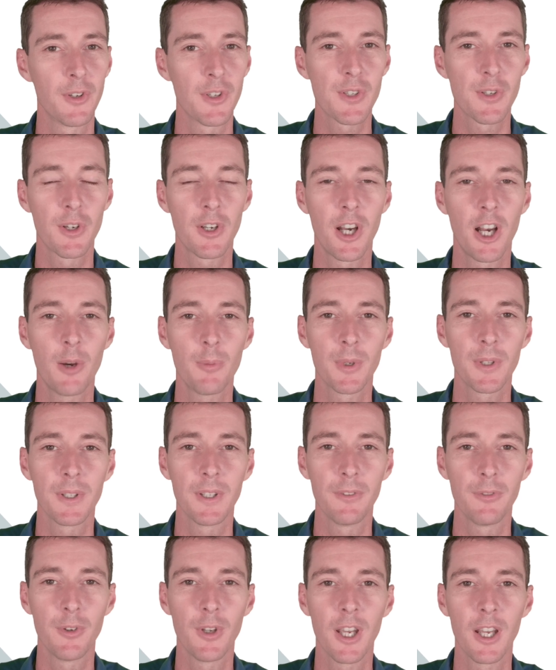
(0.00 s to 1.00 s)
us a comment
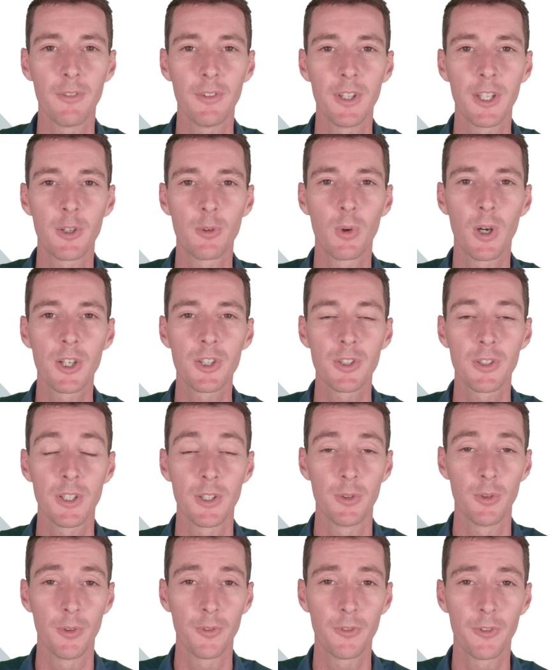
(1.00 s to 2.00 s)
if you have any question,
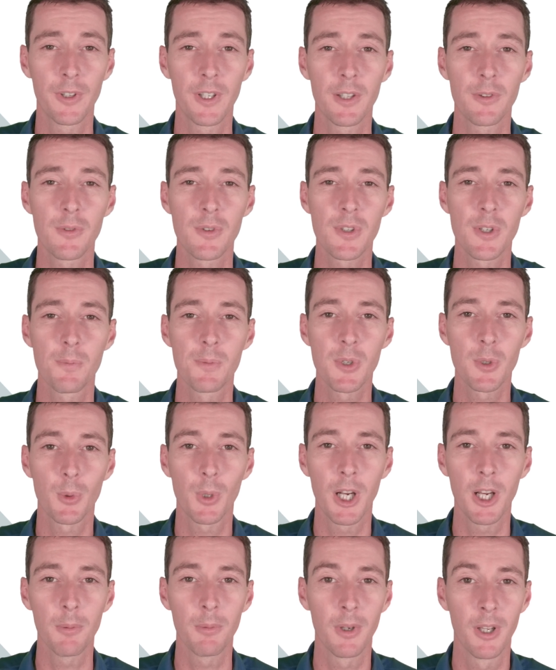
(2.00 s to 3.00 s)
and don't forget to
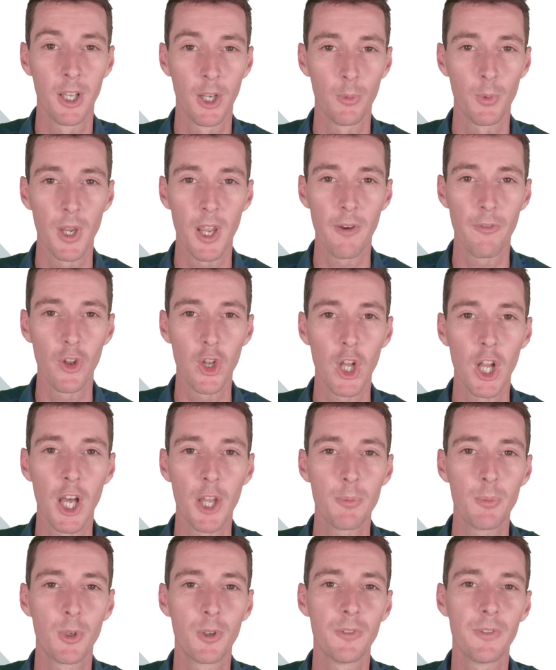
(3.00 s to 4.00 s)
subscribe. We have a
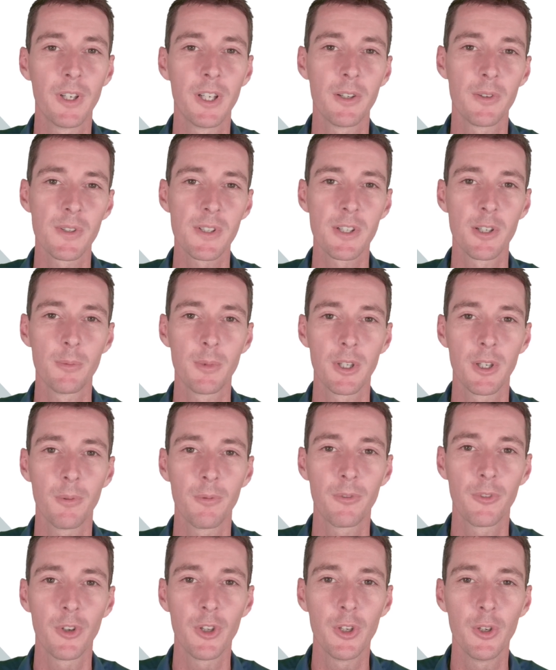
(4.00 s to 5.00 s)
lot more videos coming
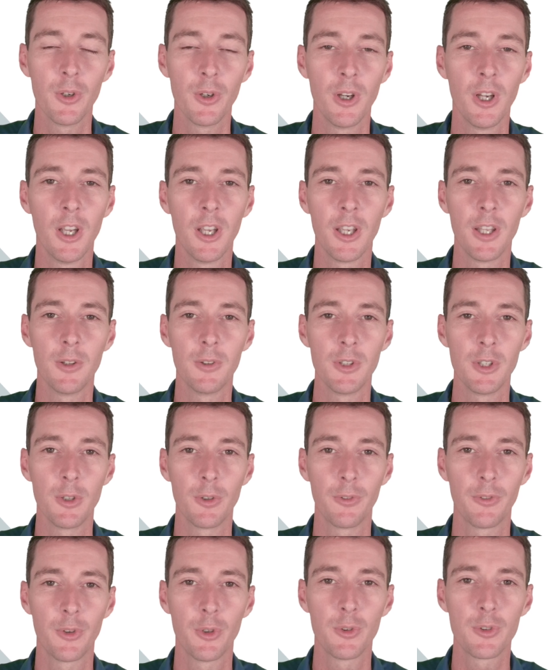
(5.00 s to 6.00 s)
up for you in the
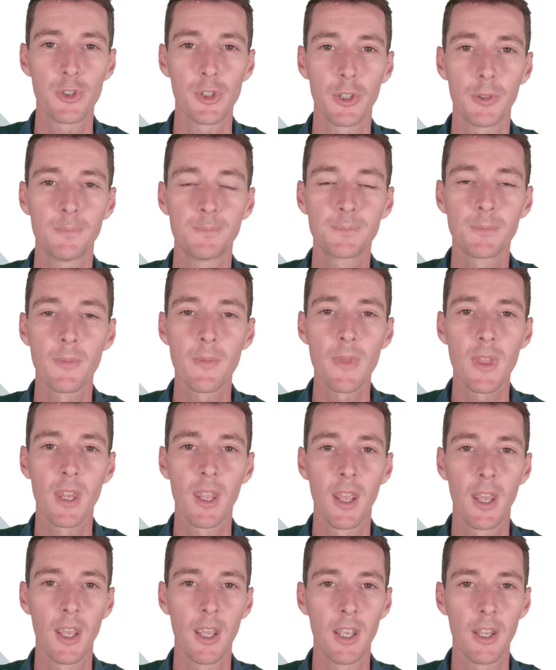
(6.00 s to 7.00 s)
near future.
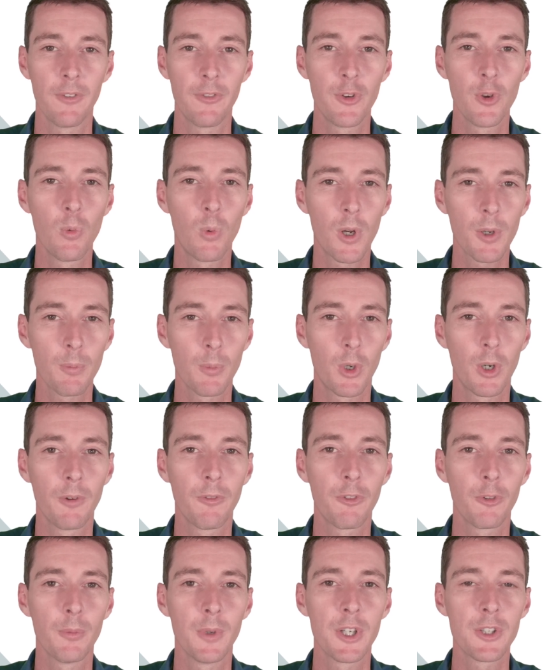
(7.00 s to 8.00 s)
If you want more
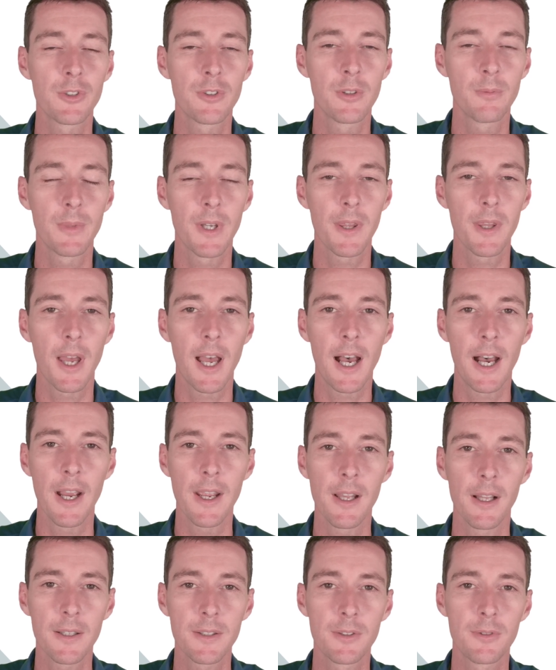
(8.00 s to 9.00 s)
information about the
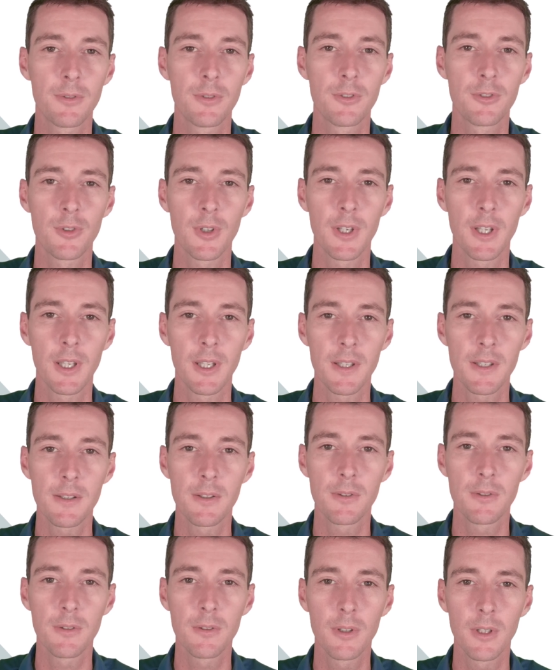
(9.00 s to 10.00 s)
High Altitude Training
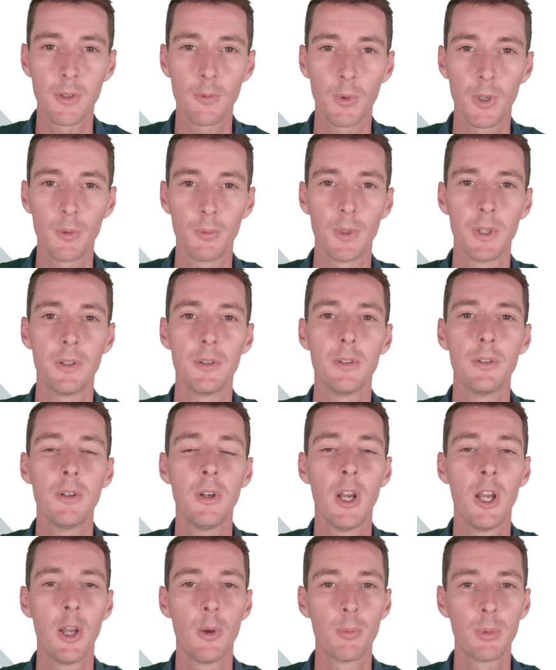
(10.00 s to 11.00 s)
Institute and what we do,
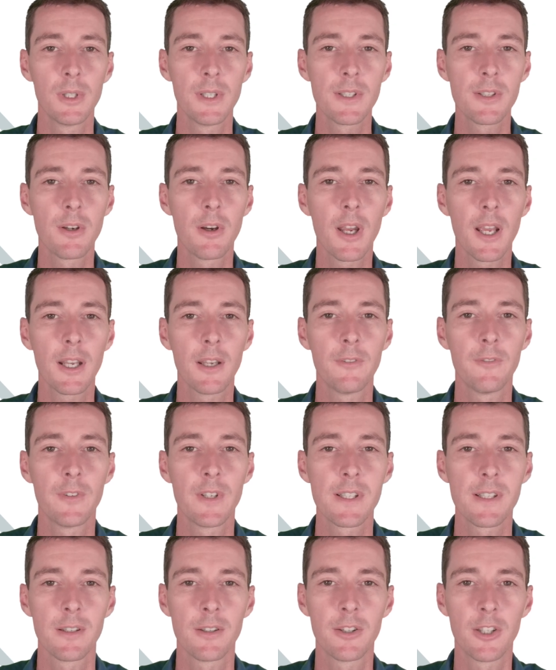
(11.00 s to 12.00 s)
please go ahead and
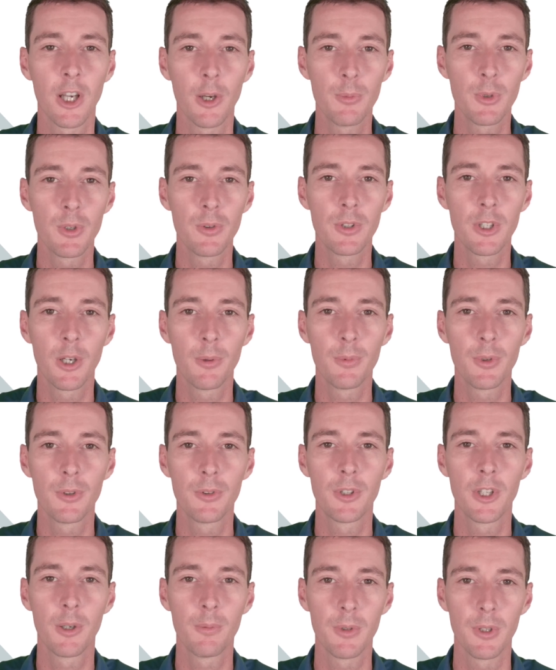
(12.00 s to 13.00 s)
visit
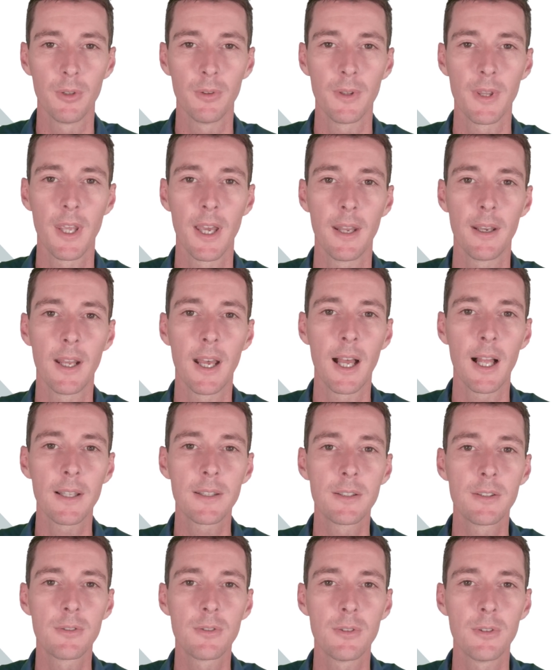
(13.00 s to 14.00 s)

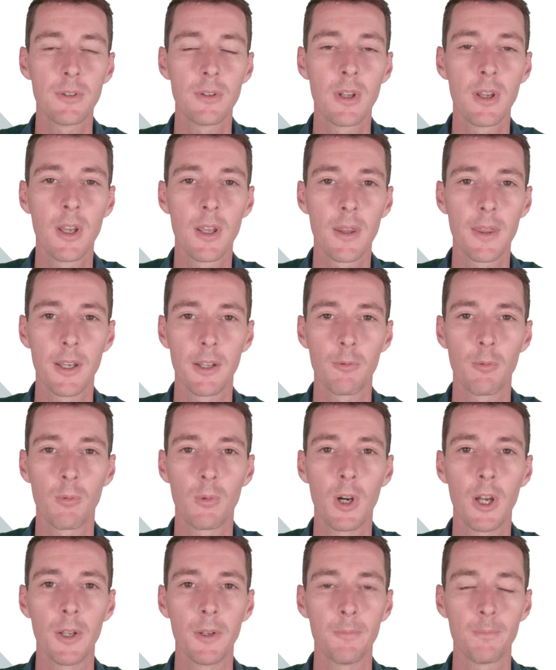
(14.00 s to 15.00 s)

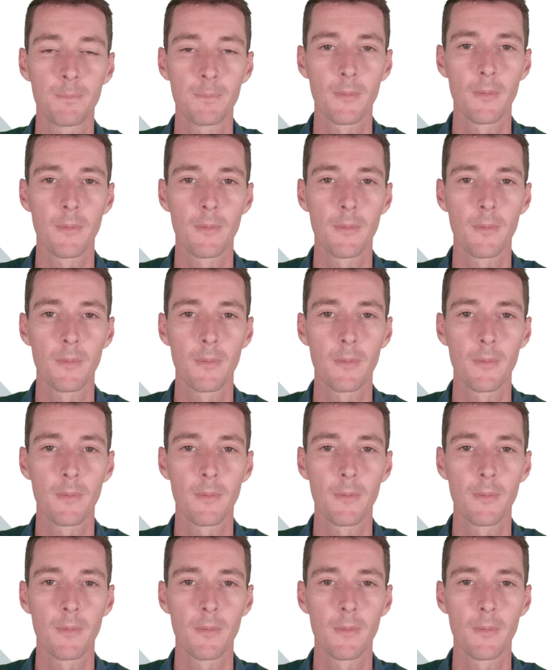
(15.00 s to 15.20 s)
www.altitude.run.